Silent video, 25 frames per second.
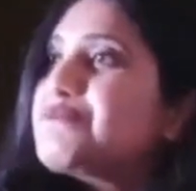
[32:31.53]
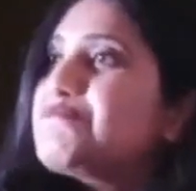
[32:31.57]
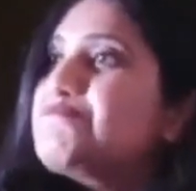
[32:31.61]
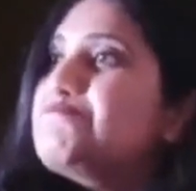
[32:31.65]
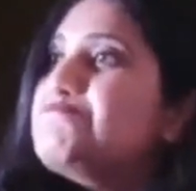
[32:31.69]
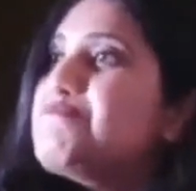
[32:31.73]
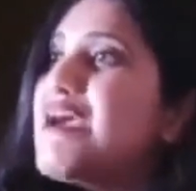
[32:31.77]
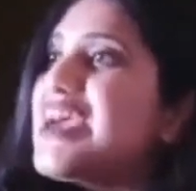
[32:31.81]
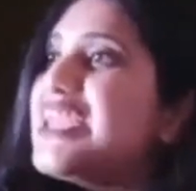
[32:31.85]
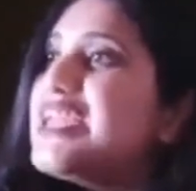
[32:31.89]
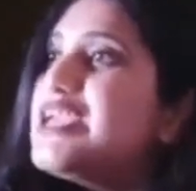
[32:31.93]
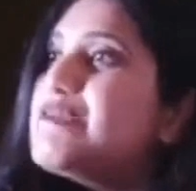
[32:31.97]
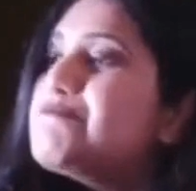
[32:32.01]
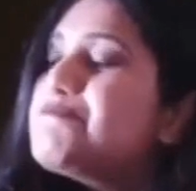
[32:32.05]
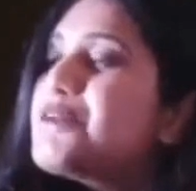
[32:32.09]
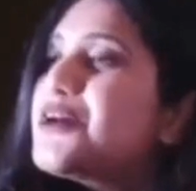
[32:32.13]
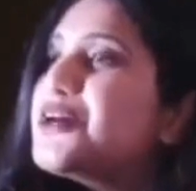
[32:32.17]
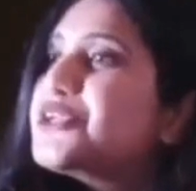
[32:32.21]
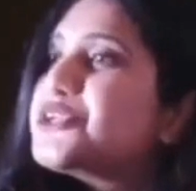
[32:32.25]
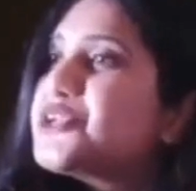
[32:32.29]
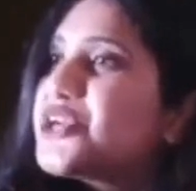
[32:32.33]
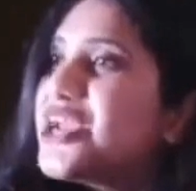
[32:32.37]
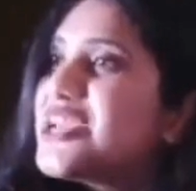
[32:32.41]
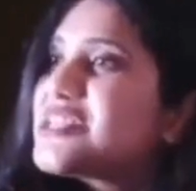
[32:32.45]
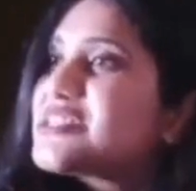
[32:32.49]
Many
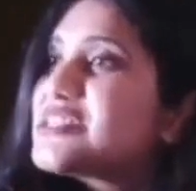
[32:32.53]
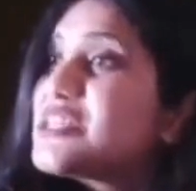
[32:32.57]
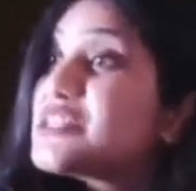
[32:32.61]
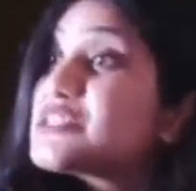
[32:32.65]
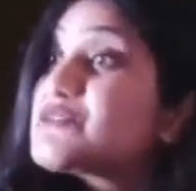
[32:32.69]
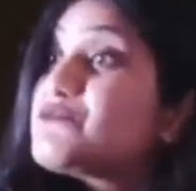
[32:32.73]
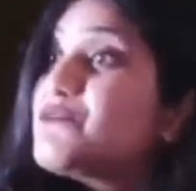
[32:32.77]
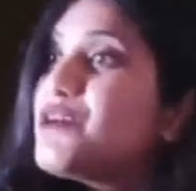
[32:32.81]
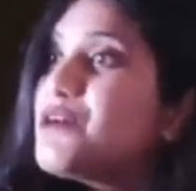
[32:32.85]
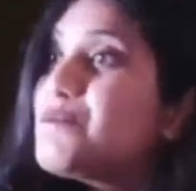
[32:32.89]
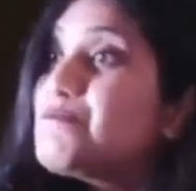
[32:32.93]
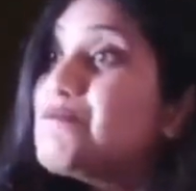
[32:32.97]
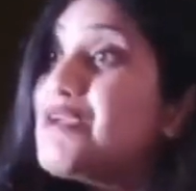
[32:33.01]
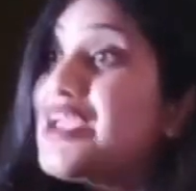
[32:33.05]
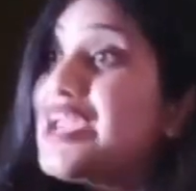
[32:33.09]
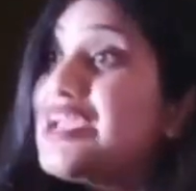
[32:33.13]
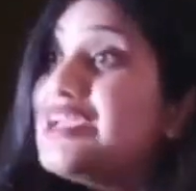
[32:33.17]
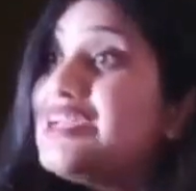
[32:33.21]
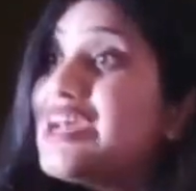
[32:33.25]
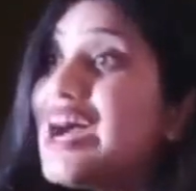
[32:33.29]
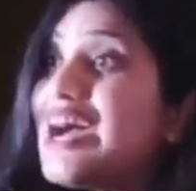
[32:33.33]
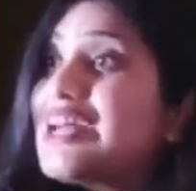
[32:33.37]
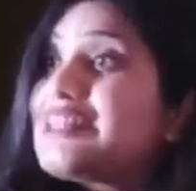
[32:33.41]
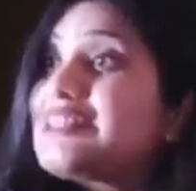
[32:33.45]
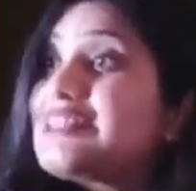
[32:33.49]
purchases were
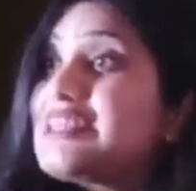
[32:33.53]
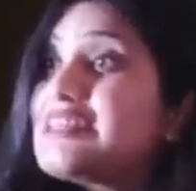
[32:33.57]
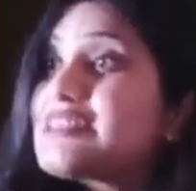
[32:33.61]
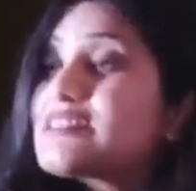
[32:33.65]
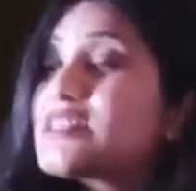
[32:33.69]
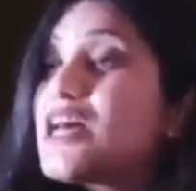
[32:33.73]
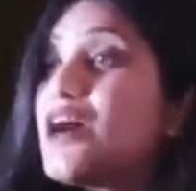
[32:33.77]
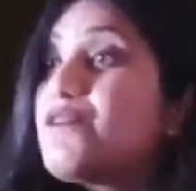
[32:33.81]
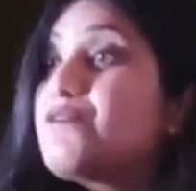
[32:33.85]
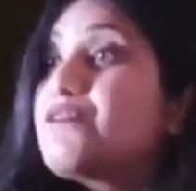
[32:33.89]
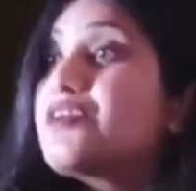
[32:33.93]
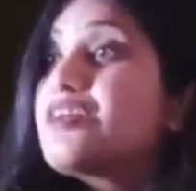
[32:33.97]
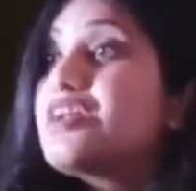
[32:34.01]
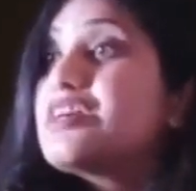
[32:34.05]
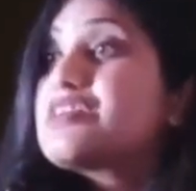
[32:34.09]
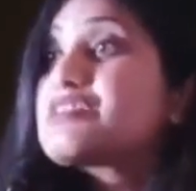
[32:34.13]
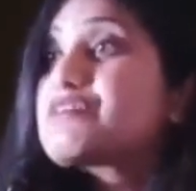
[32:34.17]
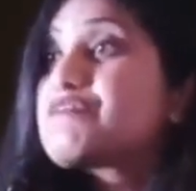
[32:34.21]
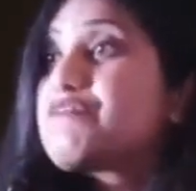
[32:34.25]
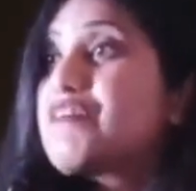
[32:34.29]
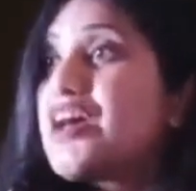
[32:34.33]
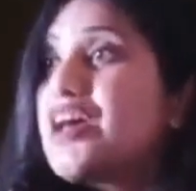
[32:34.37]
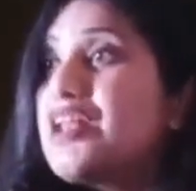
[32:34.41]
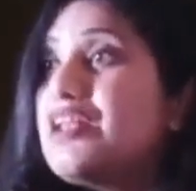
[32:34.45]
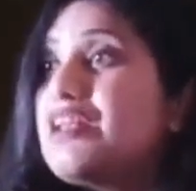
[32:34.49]
made at this hour as
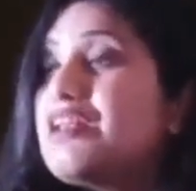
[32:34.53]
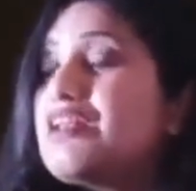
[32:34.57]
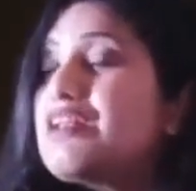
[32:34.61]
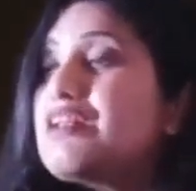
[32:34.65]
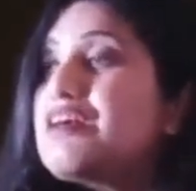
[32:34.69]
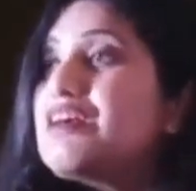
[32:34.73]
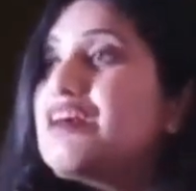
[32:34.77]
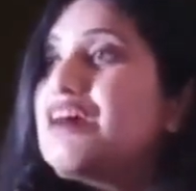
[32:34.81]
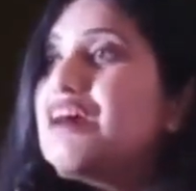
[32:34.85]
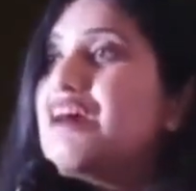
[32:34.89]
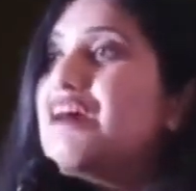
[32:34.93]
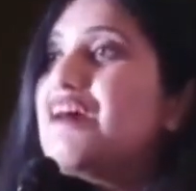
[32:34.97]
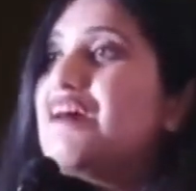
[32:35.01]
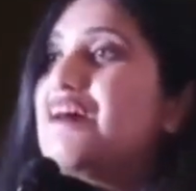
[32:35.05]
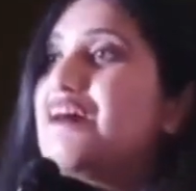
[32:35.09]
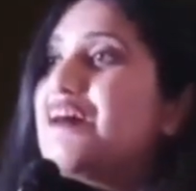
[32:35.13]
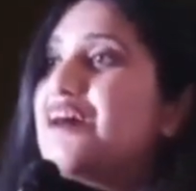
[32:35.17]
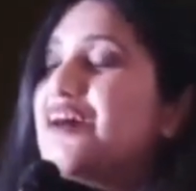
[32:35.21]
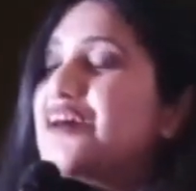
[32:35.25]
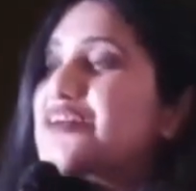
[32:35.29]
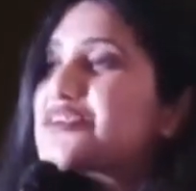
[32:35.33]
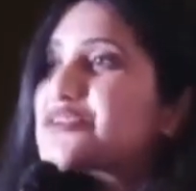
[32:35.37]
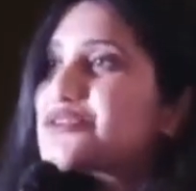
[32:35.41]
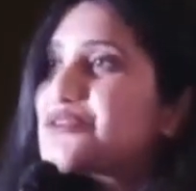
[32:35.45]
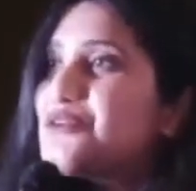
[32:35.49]
well.
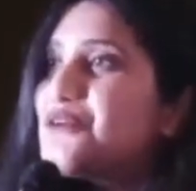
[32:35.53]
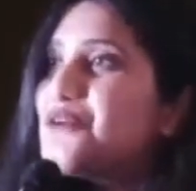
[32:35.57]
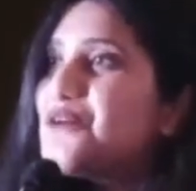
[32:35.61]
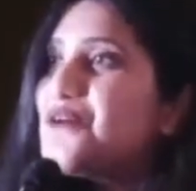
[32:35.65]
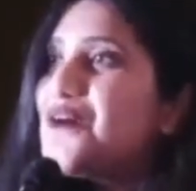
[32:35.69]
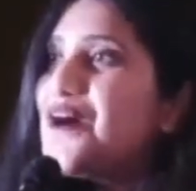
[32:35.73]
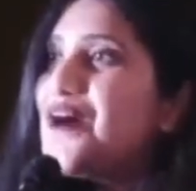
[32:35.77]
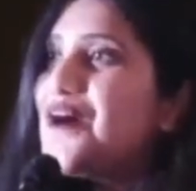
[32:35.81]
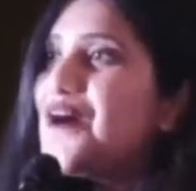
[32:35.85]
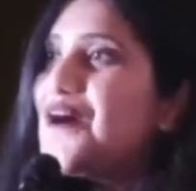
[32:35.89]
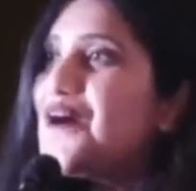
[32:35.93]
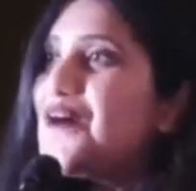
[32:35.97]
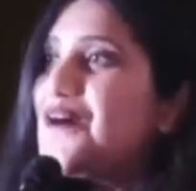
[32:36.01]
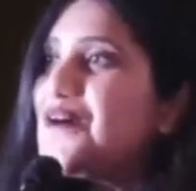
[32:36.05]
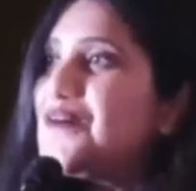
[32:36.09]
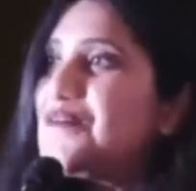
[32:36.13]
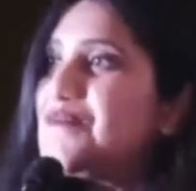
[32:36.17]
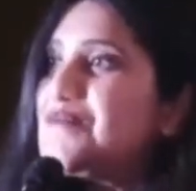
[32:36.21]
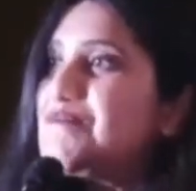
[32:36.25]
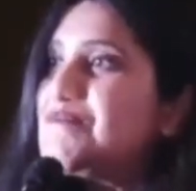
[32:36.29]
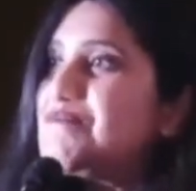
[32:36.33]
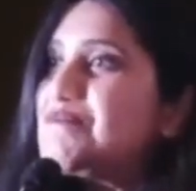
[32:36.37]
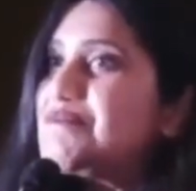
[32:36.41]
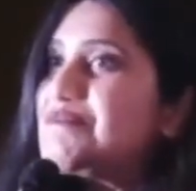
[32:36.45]
So,